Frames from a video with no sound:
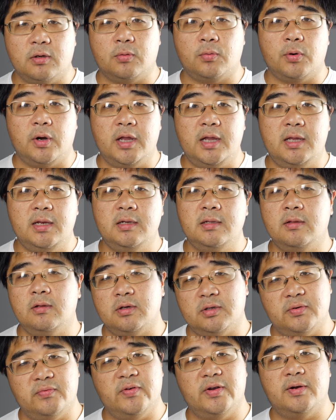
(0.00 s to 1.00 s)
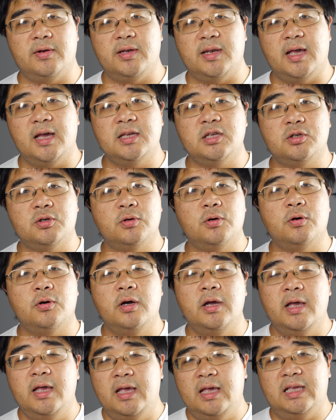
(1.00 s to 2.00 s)
the grain looks very
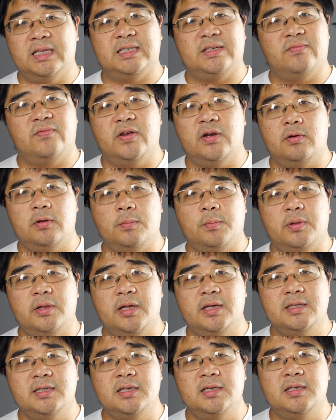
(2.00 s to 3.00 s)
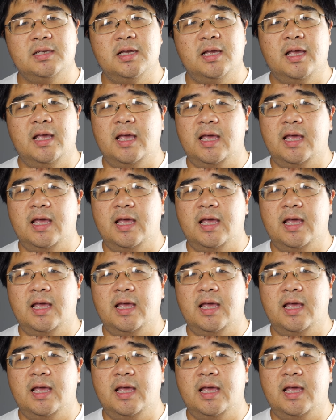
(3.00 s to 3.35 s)
natural, it's very pleasant,